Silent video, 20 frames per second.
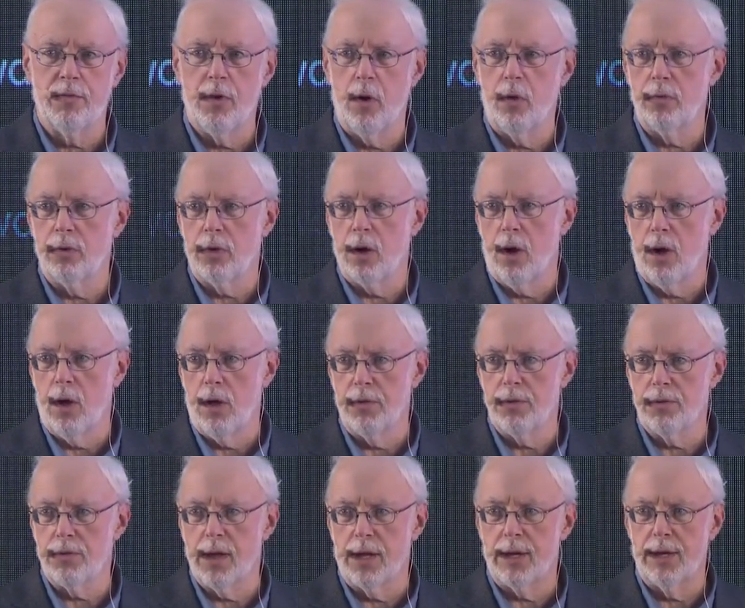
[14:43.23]
phone
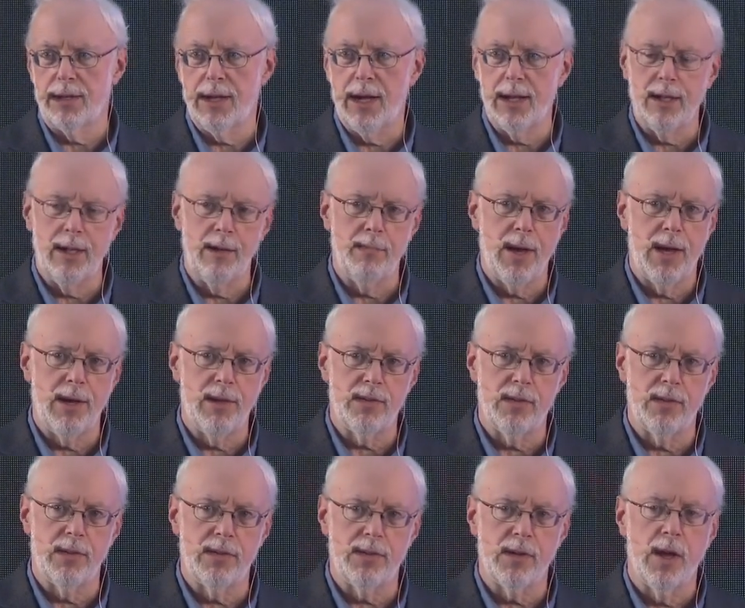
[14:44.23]
calls on a daily
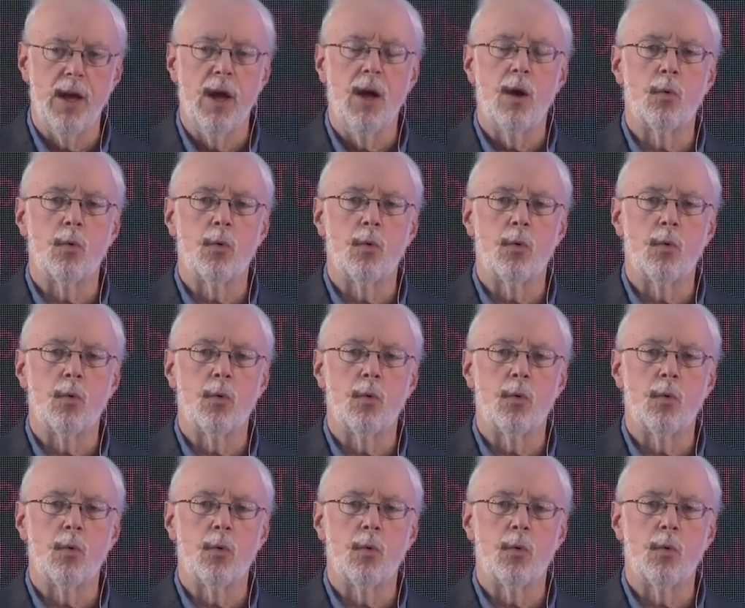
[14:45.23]
basis,